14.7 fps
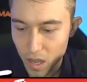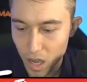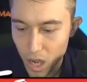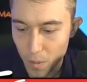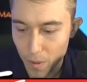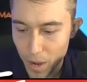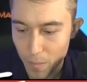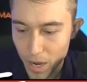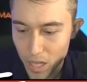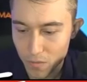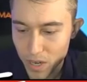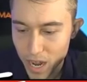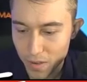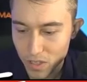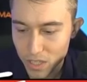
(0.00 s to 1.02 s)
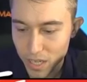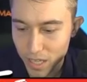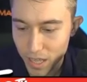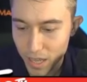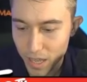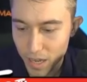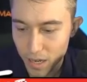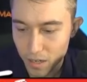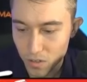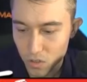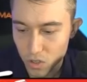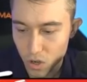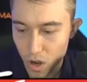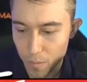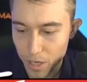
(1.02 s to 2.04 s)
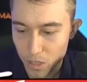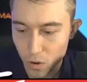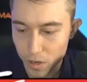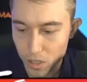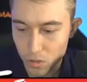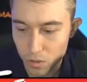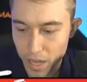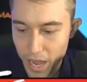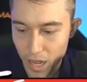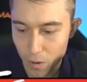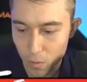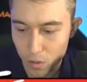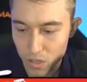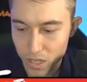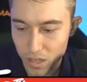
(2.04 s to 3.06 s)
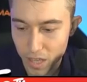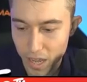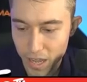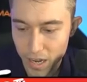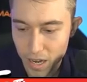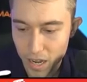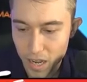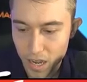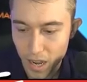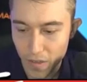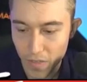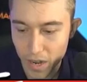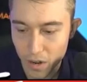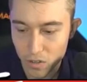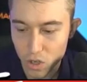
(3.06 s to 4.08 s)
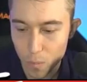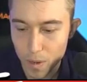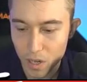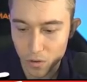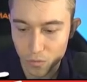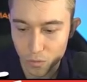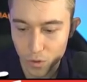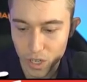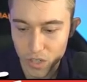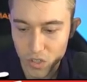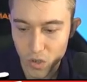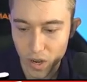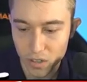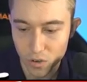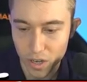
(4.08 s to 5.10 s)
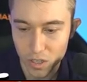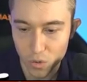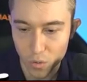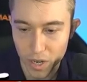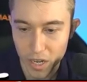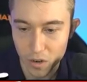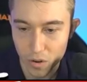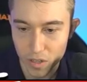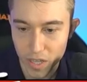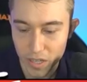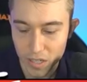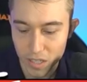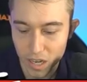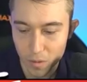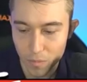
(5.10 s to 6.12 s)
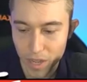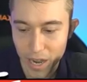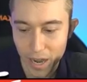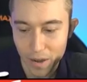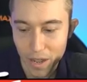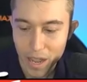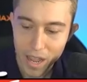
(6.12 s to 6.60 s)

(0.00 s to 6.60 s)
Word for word: Um, I might even have to take a hit. So I'm going to go and do that. I will take the hit. And then I was hoping it would freeze, so I tried a Tornado and then get him there.